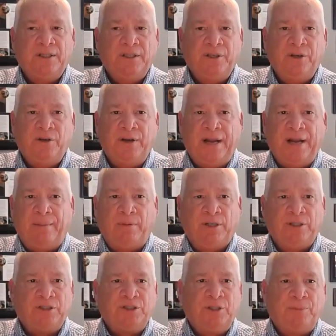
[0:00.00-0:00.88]
your
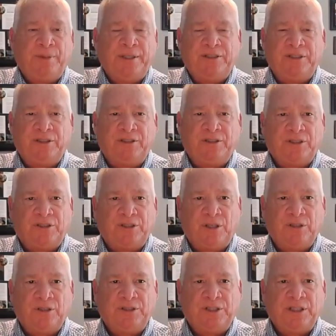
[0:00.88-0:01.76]
neighbors, your business
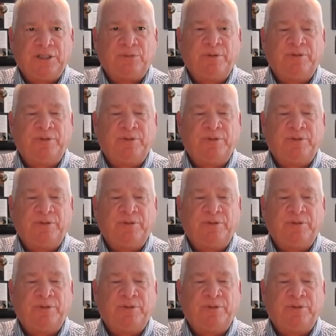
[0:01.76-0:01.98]
associates.